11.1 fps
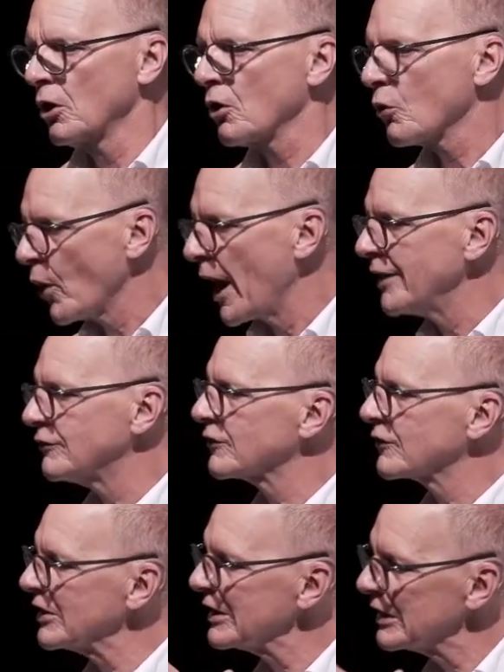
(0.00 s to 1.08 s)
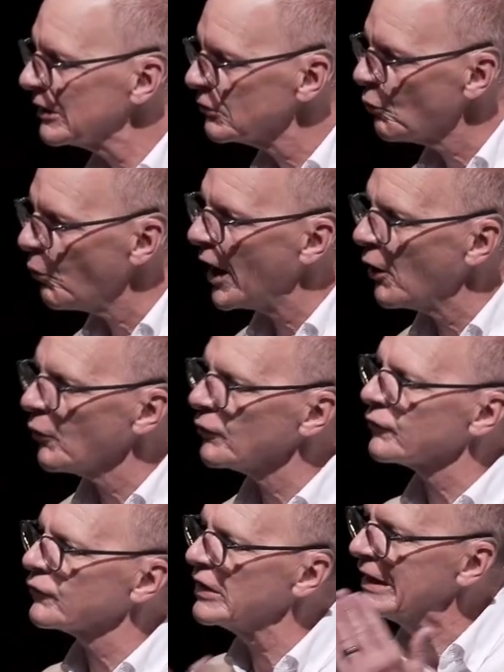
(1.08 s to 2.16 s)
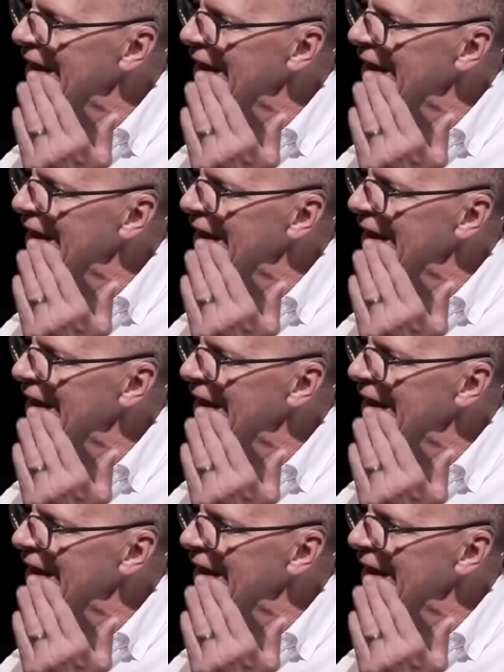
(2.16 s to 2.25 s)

Christ dwells